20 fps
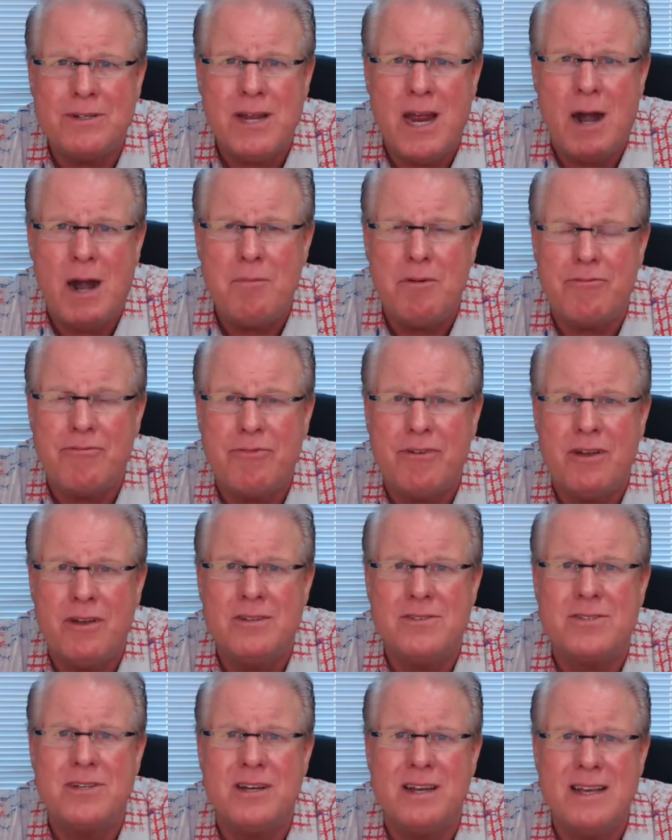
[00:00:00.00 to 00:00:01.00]
retirement
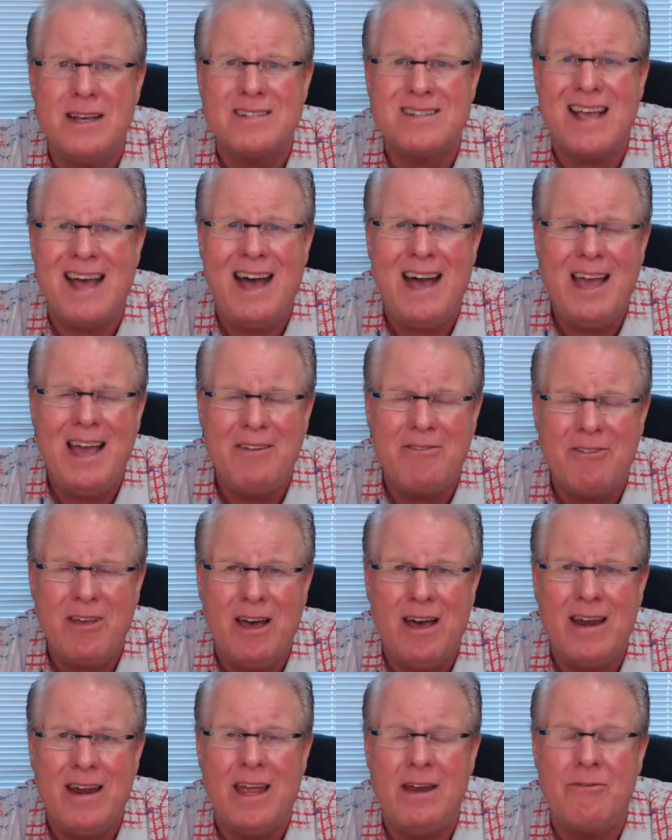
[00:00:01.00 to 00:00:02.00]
funds unless I have
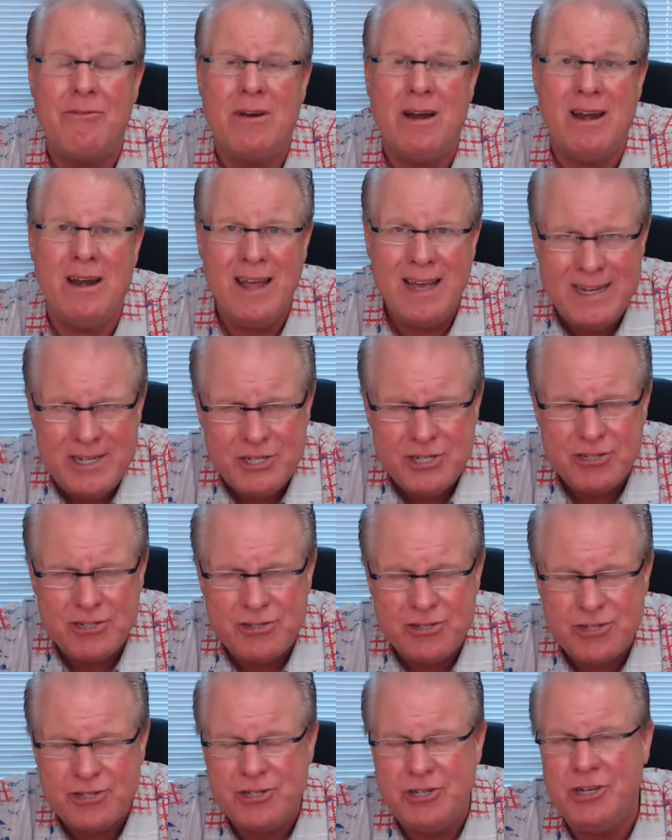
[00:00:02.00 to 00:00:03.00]
got a
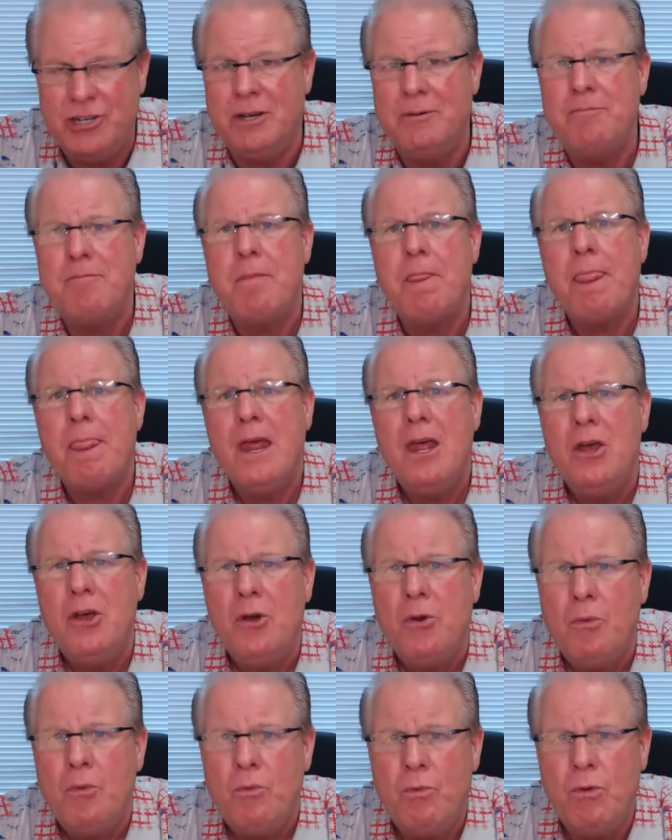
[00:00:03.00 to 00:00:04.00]
relationship
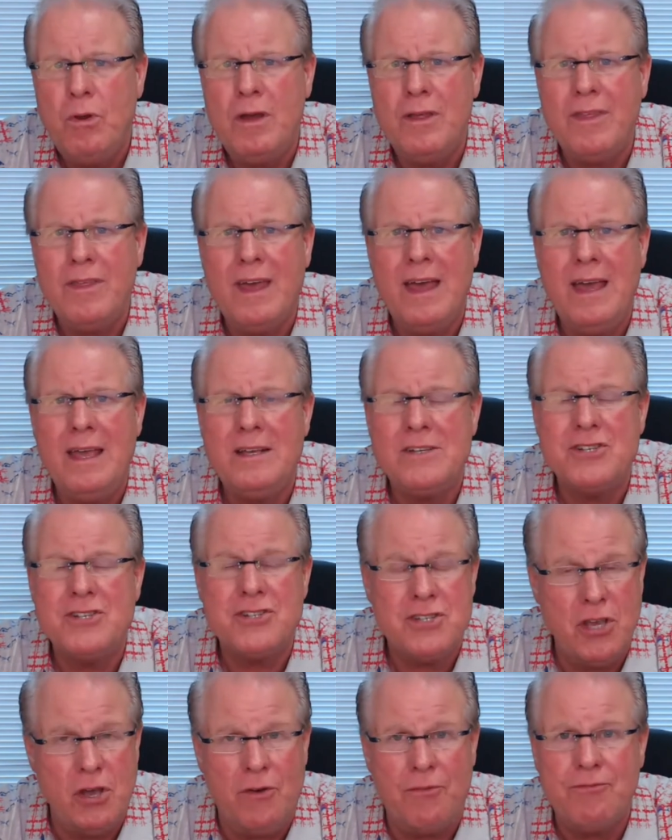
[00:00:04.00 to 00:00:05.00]
with a
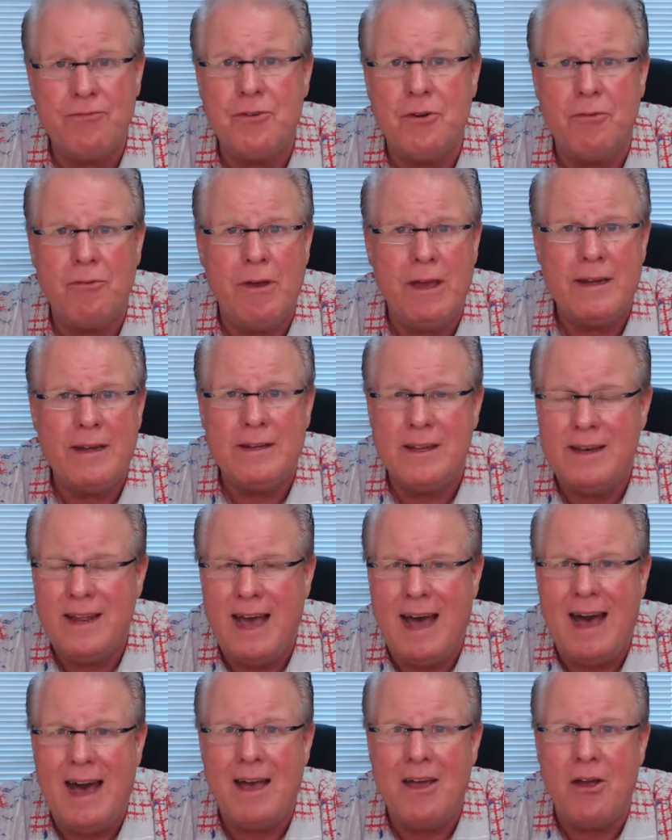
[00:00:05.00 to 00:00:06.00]
self-directed
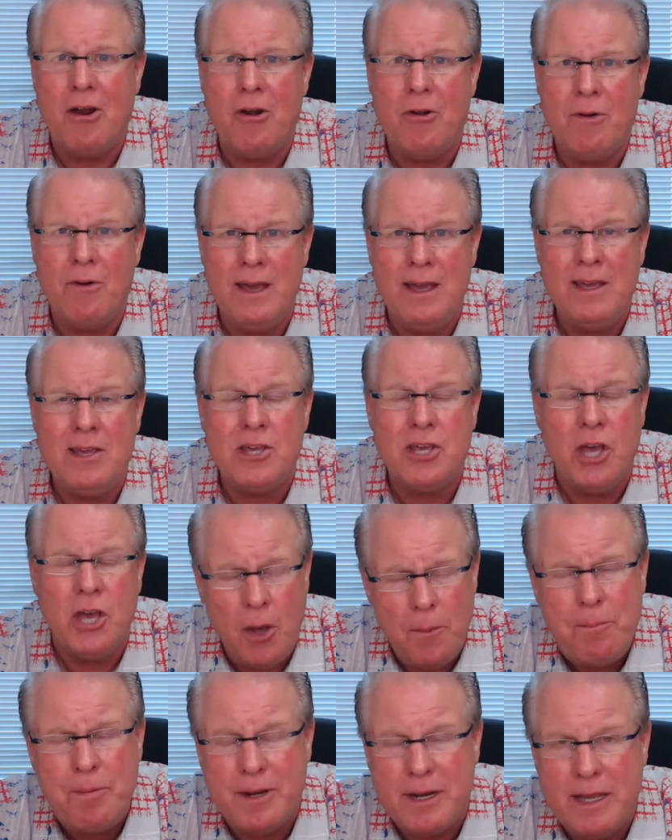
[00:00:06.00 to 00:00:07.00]
I R A
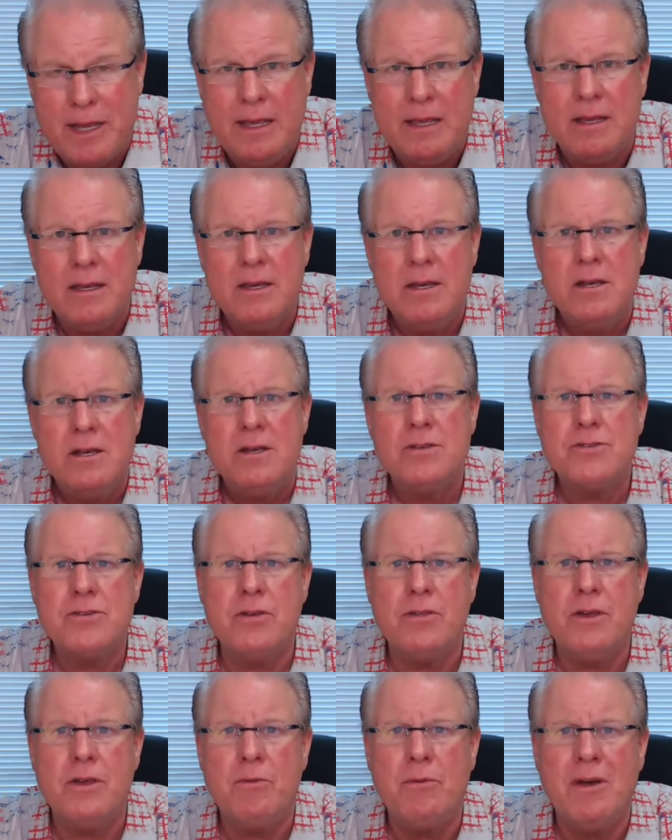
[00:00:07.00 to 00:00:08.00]
company,
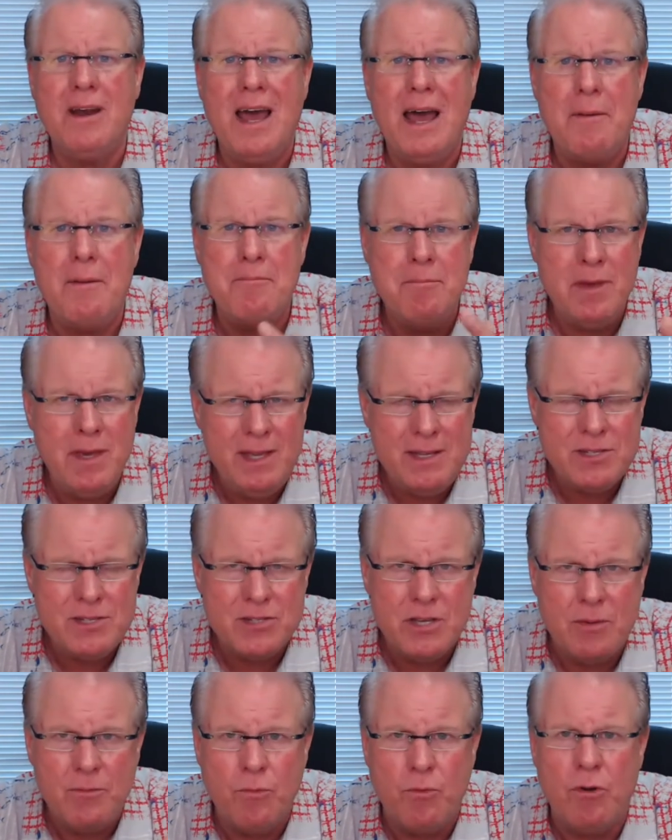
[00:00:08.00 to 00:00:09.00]
so that when I meet
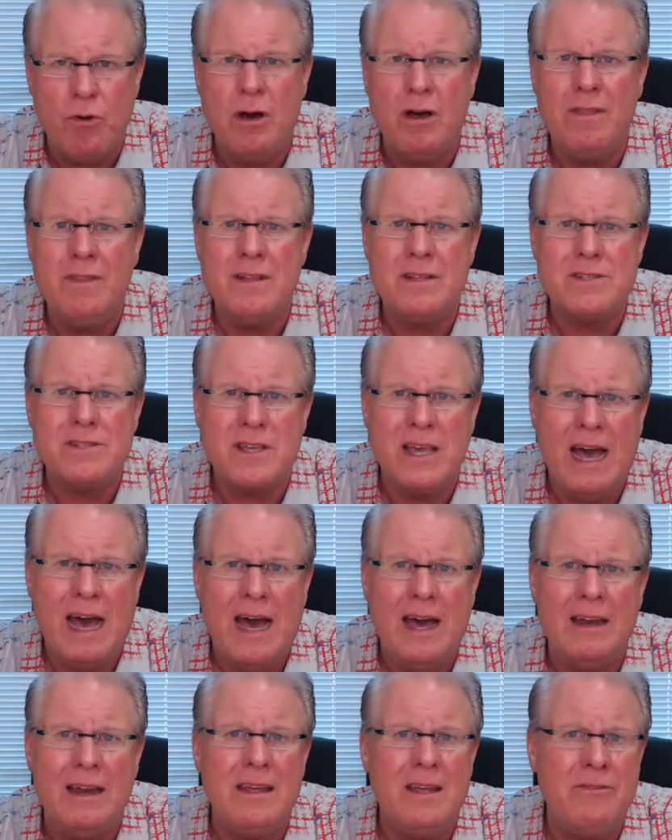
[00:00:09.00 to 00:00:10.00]
someone that's
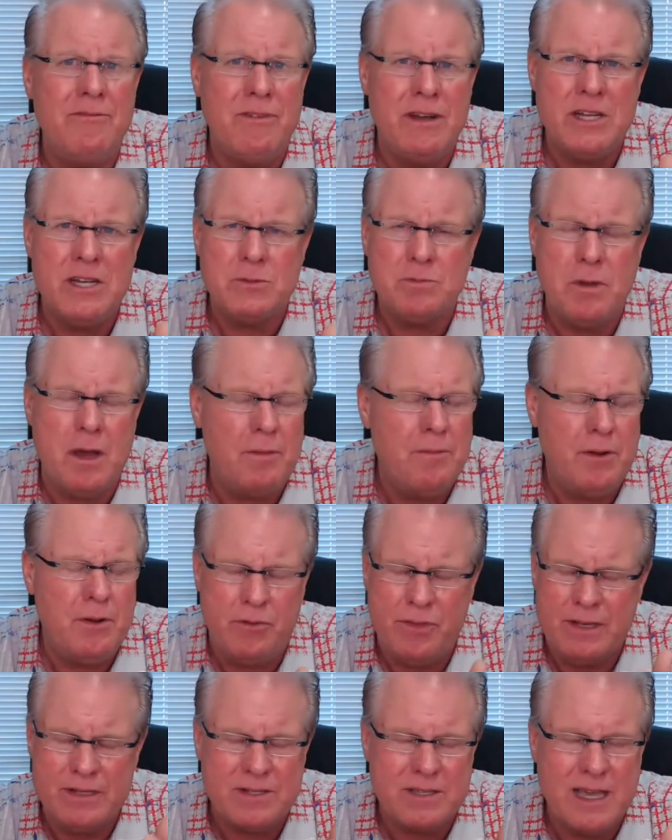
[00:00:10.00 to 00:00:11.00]
got investment, I
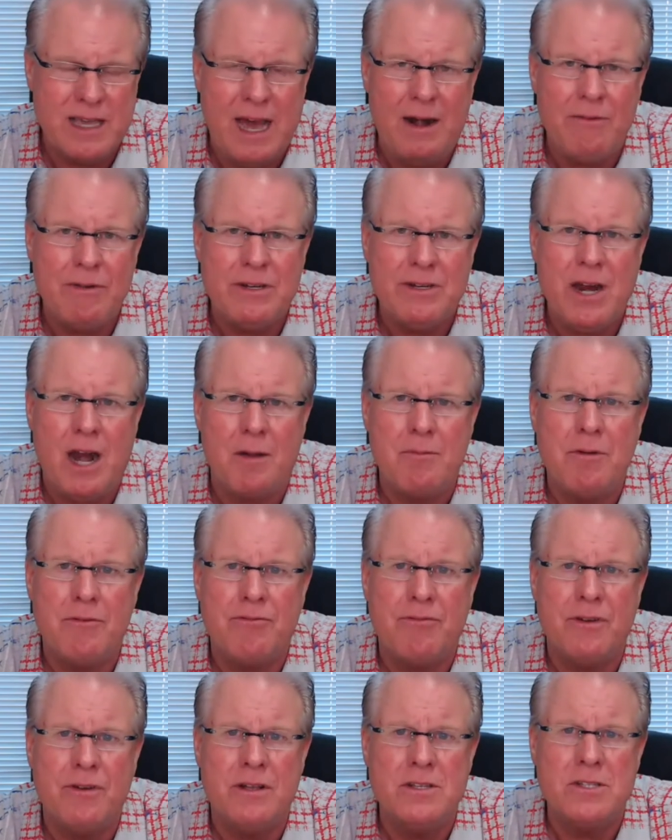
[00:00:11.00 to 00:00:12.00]
mean, that's got
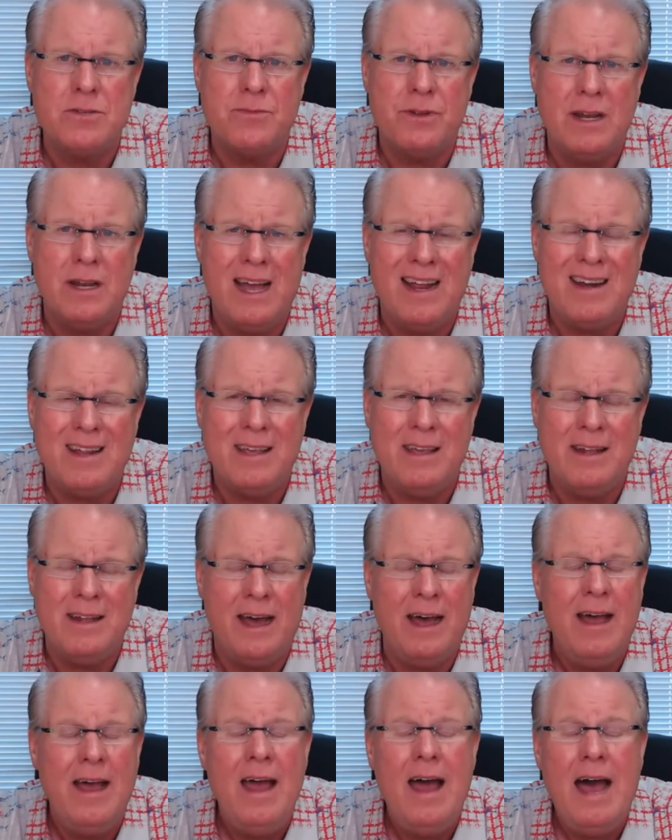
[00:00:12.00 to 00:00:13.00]
retirement funds and would like to get
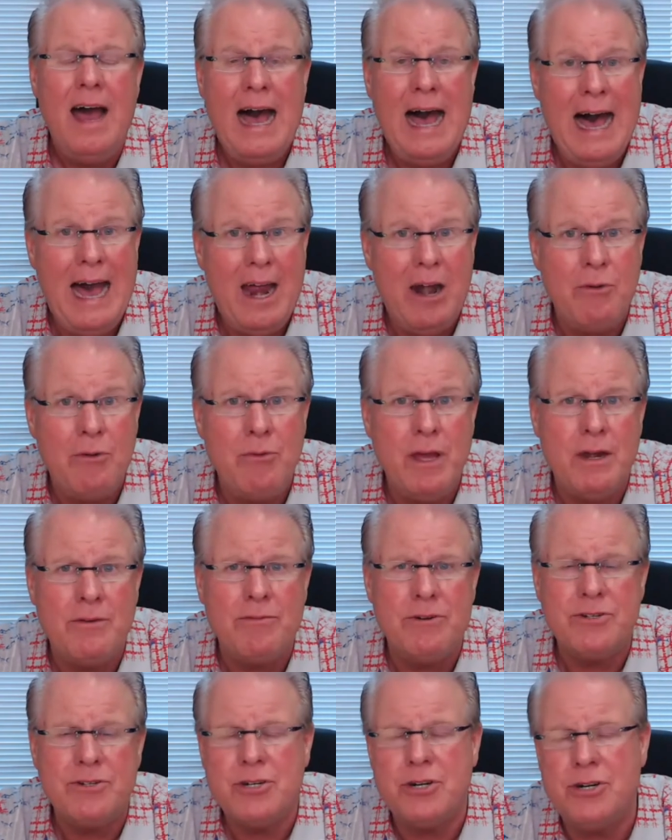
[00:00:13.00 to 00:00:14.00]
a higher rate
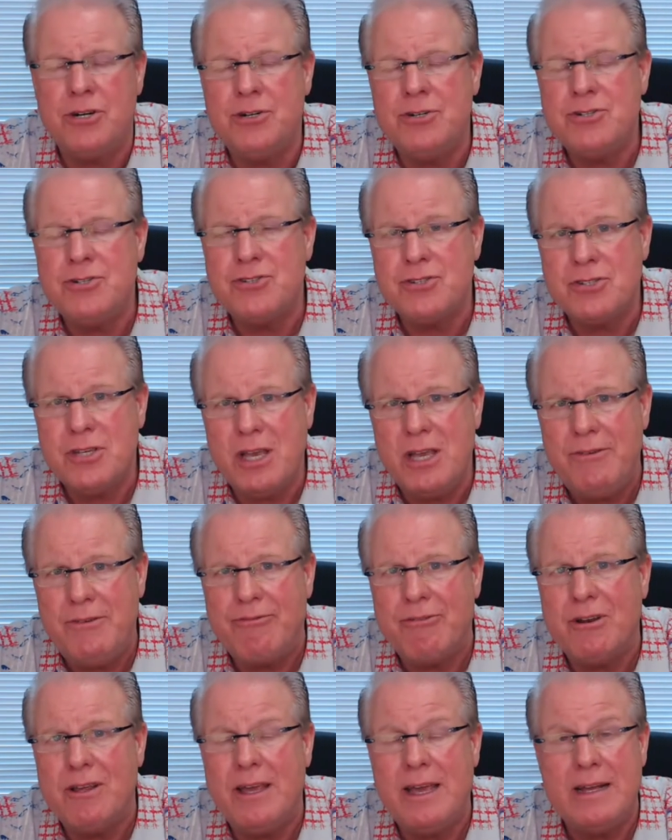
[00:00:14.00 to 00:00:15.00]
of return
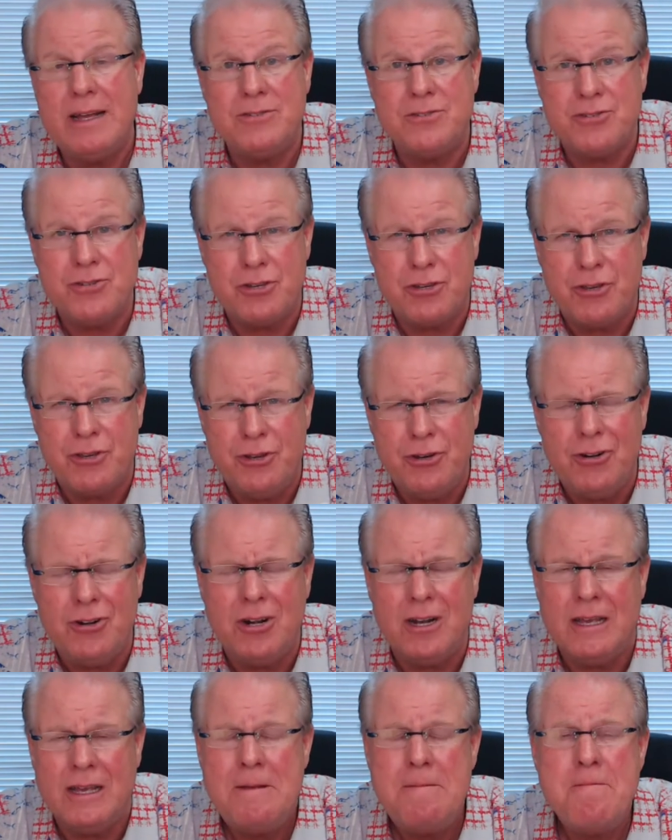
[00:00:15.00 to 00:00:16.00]
safely and
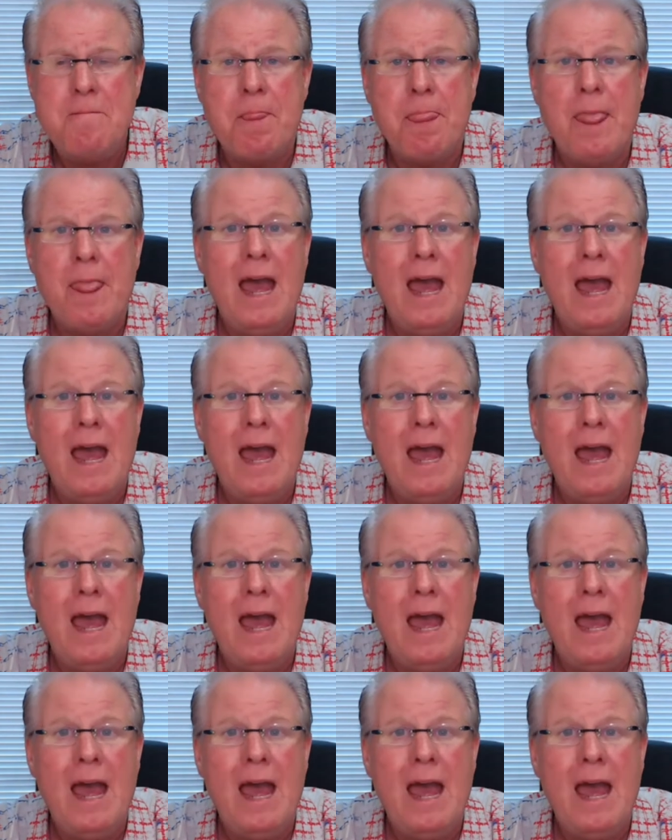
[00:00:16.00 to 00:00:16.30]
securely,